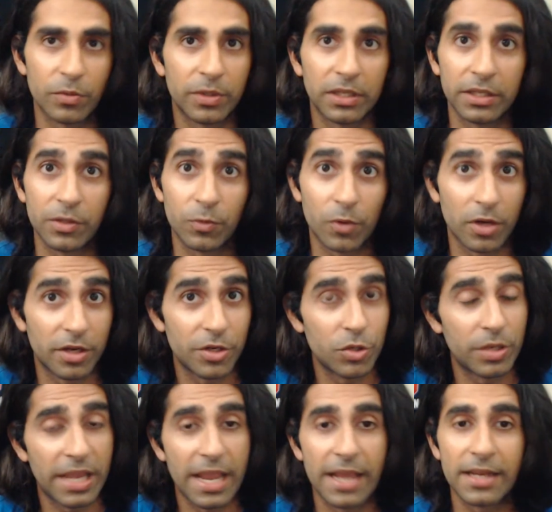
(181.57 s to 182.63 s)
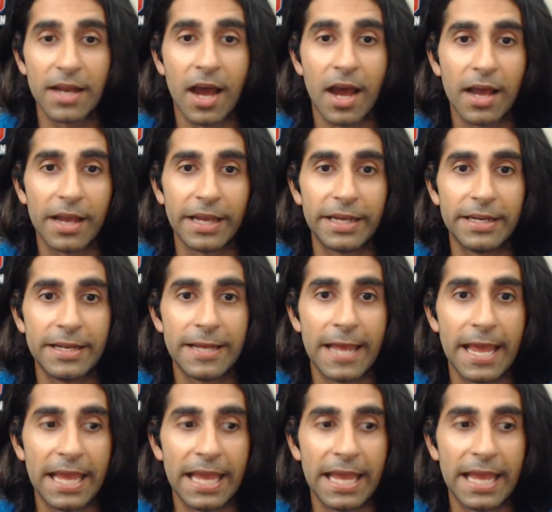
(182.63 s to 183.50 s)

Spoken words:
really run, you can't hide,